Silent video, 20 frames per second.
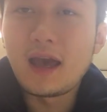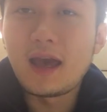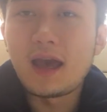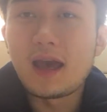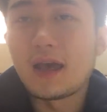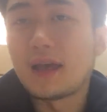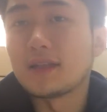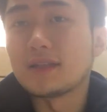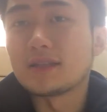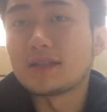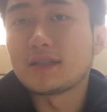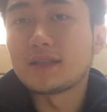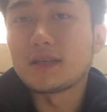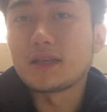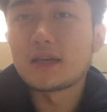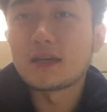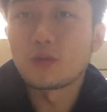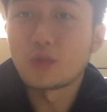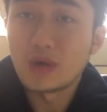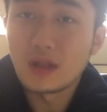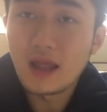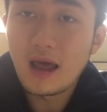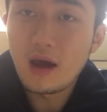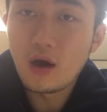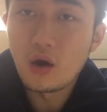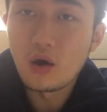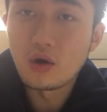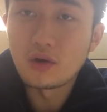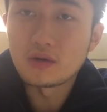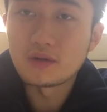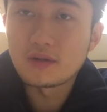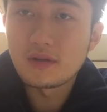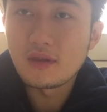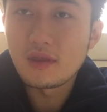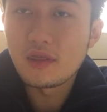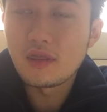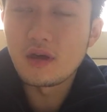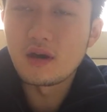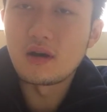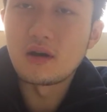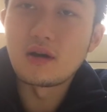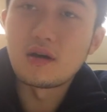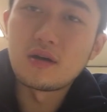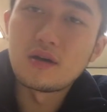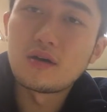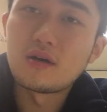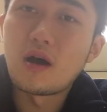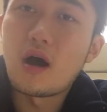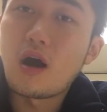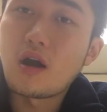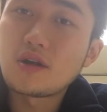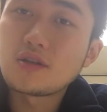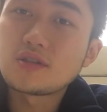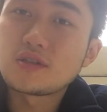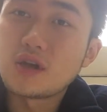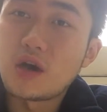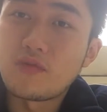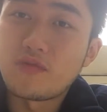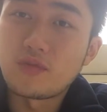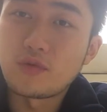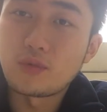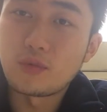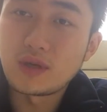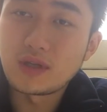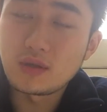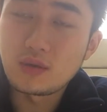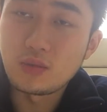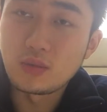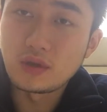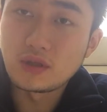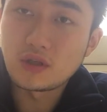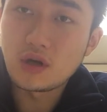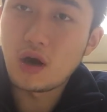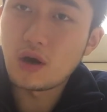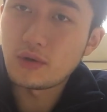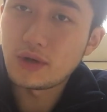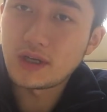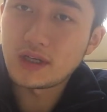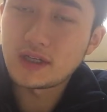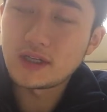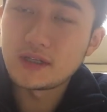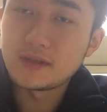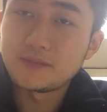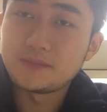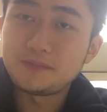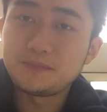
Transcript: and rely on the arts of rhetoric.